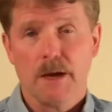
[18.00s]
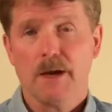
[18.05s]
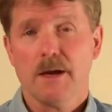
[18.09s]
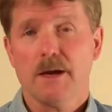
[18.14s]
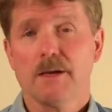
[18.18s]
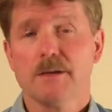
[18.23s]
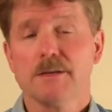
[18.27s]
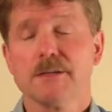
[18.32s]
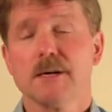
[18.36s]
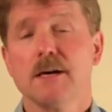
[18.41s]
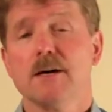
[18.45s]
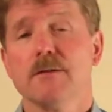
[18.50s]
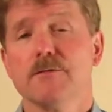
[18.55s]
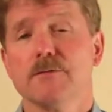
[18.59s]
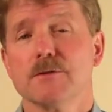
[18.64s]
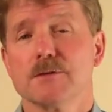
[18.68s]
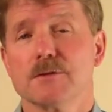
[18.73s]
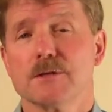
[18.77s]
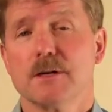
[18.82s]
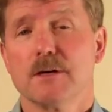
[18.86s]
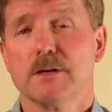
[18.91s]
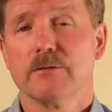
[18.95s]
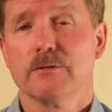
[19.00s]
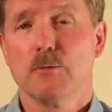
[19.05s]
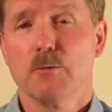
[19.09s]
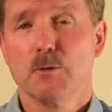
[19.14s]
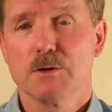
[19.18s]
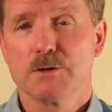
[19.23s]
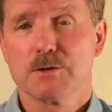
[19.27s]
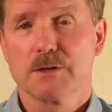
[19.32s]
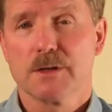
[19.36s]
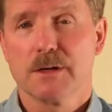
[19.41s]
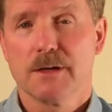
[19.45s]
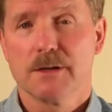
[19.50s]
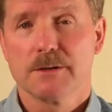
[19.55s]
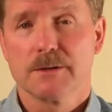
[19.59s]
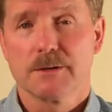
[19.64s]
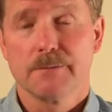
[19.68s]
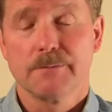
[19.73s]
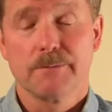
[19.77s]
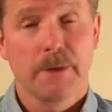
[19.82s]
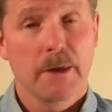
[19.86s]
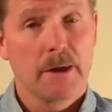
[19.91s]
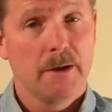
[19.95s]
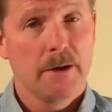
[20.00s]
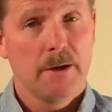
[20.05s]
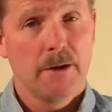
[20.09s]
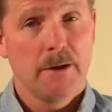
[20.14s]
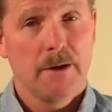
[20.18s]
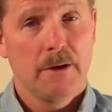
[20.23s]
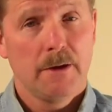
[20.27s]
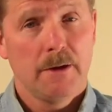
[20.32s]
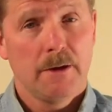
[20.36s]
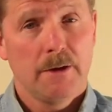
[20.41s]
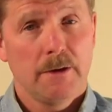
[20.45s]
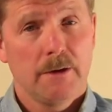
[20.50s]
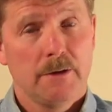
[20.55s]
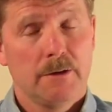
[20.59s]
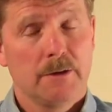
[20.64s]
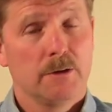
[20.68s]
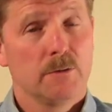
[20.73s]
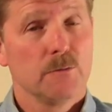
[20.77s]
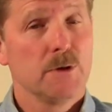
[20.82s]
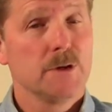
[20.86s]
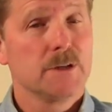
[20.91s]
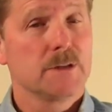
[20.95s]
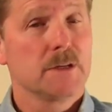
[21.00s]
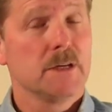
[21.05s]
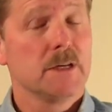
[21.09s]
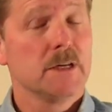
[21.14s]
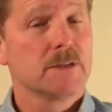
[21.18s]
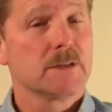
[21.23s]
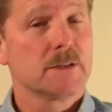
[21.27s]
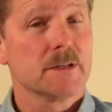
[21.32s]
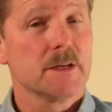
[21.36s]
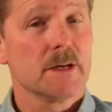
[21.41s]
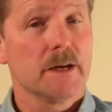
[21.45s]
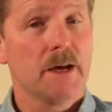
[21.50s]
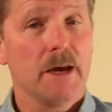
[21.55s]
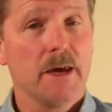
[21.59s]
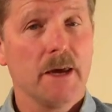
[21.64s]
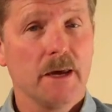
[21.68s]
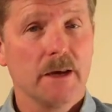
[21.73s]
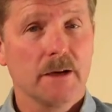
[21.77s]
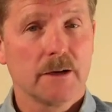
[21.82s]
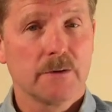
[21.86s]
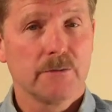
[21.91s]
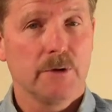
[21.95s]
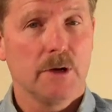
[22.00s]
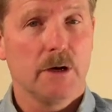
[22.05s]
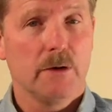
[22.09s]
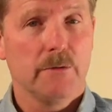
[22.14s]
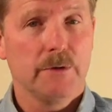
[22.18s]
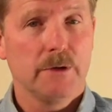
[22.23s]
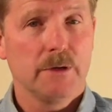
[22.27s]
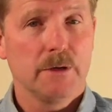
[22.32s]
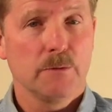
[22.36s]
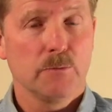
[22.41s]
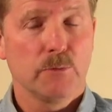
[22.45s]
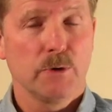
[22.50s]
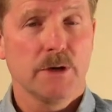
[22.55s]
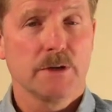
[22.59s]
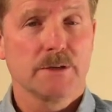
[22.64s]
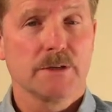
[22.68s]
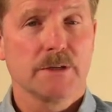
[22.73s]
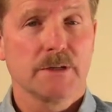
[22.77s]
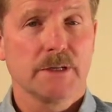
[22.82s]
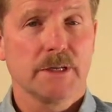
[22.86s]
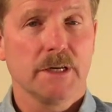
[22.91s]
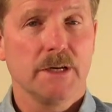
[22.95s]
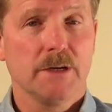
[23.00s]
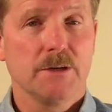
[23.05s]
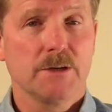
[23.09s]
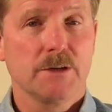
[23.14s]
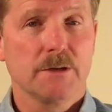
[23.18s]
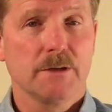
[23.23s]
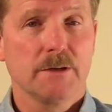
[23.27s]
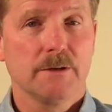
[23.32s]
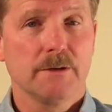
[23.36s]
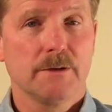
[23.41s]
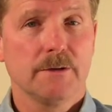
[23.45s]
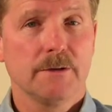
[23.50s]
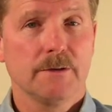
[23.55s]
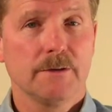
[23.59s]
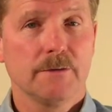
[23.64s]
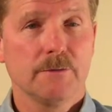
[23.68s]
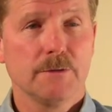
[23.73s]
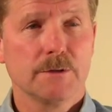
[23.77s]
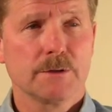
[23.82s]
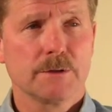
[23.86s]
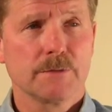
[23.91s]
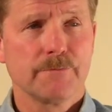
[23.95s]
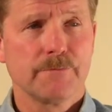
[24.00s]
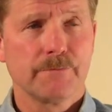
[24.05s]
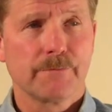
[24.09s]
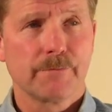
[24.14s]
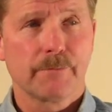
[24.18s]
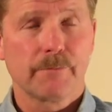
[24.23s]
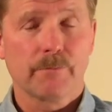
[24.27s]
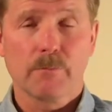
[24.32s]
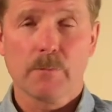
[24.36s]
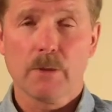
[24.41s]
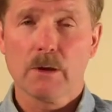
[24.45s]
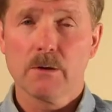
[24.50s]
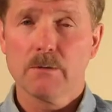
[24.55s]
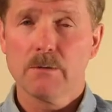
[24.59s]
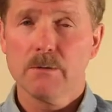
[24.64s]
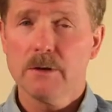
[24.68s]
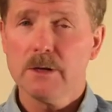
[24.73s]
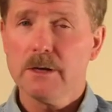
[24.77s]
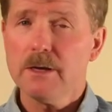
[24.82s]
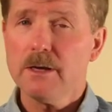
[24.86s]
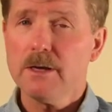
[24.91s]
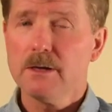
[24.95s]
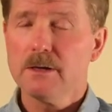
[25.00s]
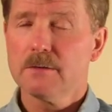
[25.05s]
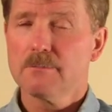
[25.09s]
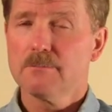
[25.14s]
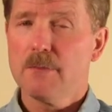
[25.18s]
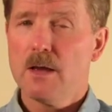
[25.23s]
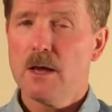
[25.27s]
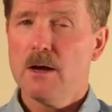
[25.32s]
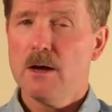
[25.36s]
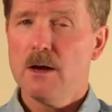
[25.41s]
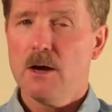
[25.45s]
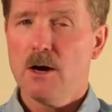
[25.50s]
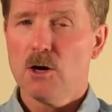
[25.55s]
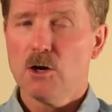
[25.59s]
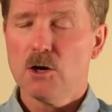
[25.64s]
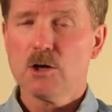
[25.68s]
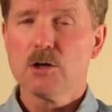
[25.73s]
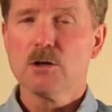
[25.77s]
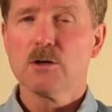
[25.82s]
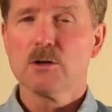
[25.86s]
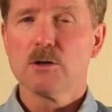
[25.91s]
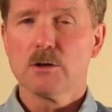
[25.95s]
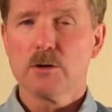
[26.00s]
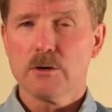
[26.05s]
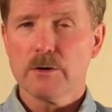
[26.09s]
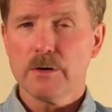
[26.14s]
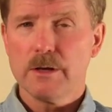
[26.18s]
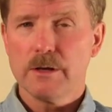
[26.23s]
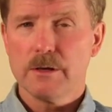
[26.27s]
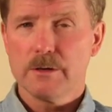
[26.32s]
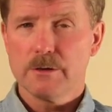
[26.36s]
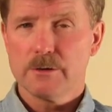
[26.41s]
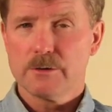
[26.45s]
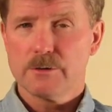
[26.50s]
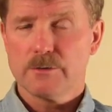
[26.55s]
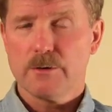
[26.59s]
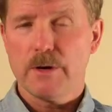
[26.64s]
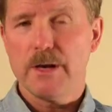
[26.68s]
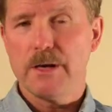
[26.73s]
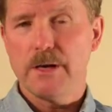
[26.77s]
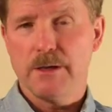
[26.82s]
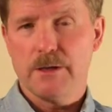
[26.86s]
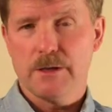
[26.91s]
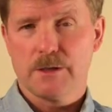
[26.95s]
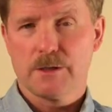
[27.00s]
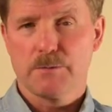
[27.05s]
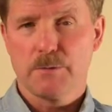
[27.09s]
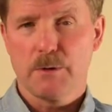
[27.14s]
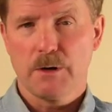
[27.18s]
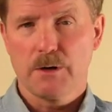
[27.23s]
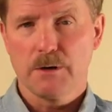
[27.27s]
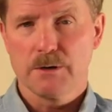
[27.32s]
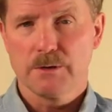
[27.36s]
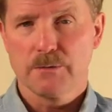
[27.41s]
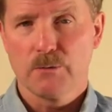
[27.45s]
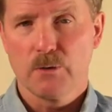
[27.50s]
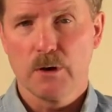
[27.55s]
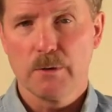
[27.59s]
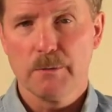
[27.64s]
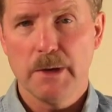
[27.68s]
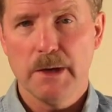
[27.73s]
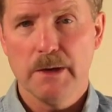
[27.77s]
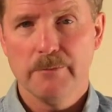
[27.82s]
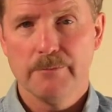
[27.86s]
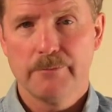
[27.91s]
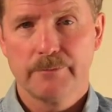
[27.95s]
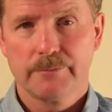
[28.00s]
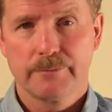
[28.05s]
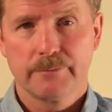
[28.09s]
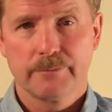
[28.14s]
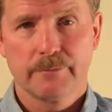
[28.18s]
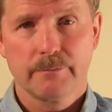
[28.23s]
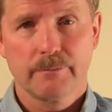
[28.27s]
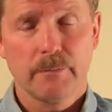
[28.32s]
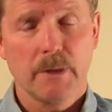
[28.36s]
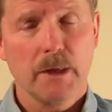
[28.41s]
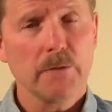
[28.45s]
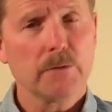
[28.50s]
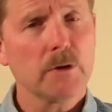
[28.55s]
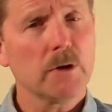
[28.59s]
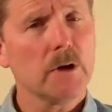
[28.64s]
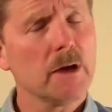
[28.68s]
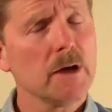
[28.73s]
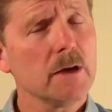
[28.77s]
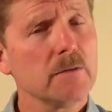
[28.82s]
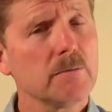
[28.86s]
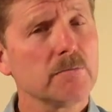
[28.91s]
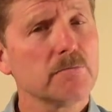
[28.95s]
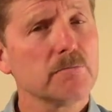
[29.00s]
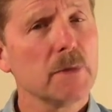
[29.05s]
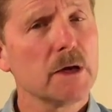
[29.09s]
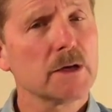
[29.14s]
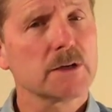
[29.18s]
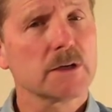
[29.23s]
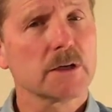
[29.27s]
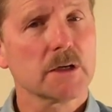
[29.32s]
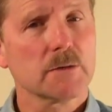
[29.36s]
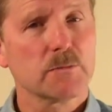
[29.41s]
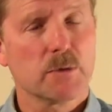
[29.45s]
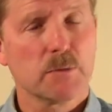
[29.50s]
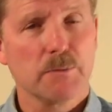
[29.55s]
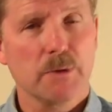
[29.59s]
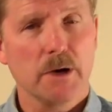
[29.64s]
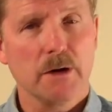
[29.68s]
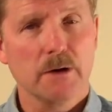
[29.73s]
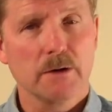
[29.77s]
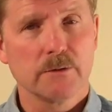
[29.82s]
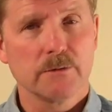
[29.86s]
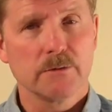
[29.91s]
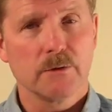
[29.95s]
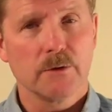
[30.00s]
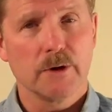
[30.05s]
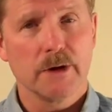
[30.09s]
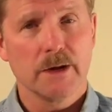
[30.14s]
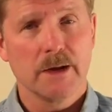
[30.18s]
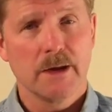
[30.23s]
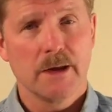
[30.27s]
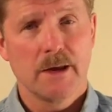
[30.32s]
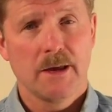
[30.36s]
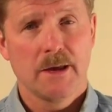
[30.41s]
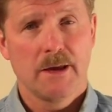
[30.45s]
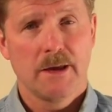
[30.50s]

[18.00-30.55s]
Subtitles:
Hi, Tom Fazzard from Wisconsin. A recent incident I had involving a presentation was really a good learning and training experience for me, even though I had mentally prepared for it.